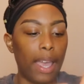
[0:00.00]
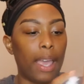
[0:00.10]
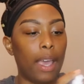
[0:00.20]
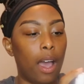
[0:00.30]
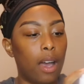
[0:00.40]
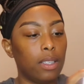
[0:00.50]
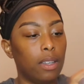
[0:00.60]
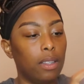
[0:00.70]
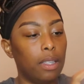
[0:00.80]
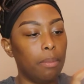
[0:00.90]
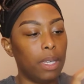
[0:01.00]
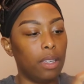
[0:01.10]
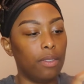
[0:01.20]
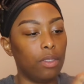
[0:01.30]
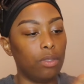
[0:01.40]
And also, let me
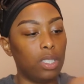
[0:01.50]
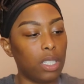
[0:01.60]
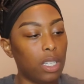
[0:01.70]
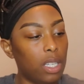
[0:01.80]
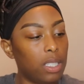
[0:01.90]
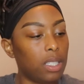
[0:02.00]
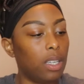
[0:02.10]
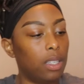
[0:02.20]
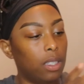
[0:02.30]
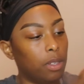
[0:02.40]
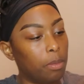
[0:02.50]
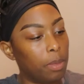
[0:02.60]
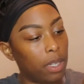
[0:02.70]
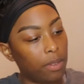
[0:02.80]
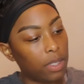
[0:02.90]
give you just a little
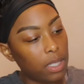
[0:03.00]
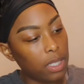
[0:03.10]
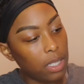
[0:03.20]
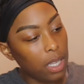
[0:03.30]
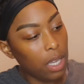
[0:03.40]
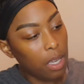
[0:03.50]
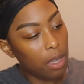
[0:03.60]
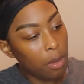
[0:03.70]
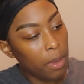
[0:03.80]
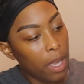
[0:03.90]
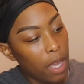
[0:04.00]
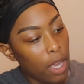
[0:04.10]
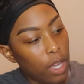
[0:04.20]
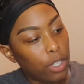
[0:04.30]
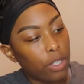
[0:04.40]
bit of a tip.
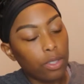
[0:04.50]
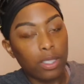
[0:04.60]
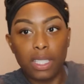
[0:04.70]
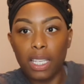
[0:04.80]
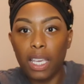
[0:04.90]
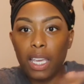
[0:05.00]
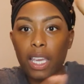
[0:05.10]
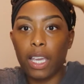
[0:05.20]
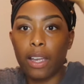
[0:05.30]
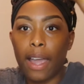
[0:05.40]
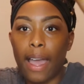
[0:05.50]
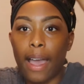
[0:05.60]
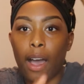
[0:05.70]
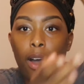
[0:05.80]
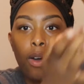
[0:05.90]
Do you see here
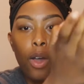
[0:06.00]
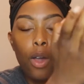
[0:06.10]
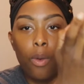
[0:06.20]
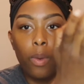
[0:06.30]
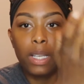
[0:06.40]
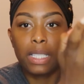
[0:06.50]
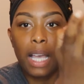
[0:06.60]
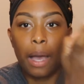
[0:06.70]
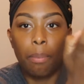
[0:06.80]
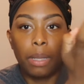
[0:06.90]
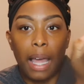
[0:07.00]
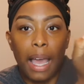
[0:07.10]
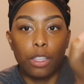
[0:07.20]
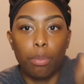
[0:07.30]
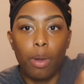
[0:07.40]
how once I
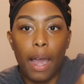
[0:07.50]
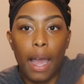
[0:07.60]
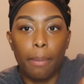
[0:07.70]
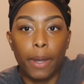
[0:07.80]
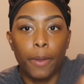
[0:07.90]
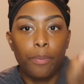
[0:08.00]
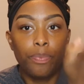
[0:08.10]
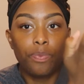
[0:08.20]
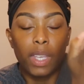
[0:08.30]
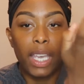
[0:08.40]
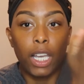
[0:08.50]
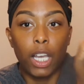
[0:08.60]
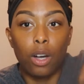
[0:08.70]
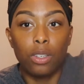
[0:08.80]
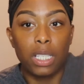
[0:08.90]
apply the primer, it
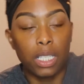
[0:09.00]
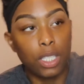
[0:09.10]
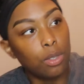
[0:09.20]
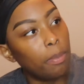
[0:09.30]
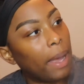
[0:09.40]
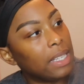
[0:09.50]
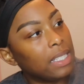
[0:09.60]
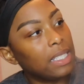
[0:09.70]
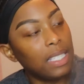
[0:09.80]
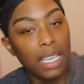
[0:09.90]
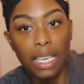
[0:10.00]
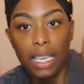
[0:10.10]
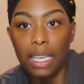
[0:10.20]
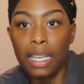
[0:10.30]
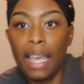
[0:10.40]
goes into my
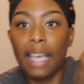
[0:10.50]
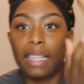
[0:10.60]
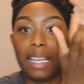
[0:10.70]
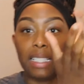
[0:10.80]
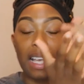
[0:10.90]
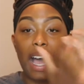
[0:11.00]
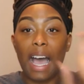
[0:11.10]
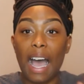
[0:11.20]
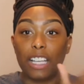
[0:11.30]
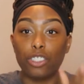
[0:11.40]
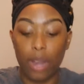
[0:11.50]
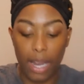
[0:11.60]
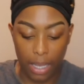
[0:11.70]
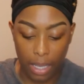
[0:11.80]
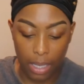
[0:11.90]
skin? That is a
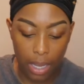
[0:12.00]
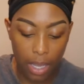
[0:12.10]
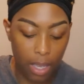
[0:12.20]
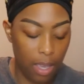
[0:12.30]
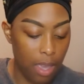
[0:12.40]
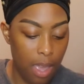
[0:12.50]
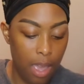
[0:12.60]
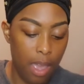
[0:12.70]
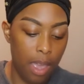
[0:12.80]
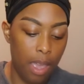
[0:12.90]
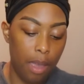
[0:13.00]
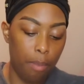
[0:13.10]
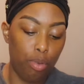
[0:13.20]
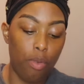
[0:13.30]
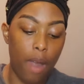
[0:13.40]
hydrating
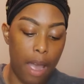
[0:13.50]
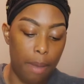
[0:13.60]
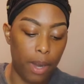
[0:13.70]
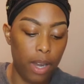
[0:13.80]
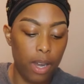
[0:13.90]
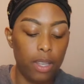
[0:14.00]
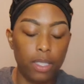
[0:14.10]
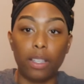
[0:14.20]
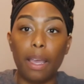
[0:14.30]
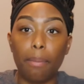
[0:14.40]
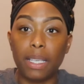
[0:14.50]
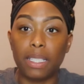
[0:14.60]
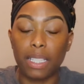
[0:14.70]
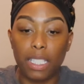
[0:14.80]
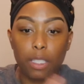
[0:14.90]
primer, so that
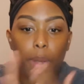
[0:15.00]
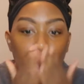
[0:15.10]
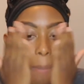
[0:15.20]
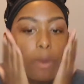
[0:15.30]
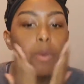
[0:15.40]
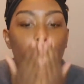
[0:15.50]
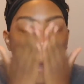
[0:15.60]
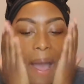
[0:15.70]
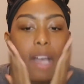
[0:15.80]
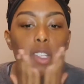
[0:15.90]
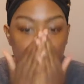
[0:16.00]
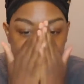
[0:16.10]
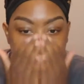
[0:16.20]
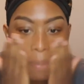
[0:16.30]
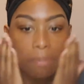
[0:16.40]
means that this primer will
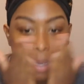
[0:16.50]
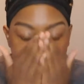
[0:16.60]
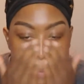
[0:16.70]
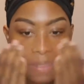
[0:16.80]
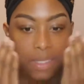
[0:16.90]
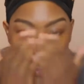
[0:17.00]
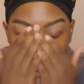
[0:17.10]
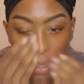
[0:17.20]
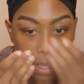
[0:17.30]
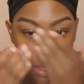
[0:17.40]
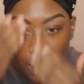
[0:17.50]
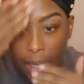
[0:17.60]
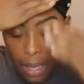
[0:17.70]
hydrate my skin.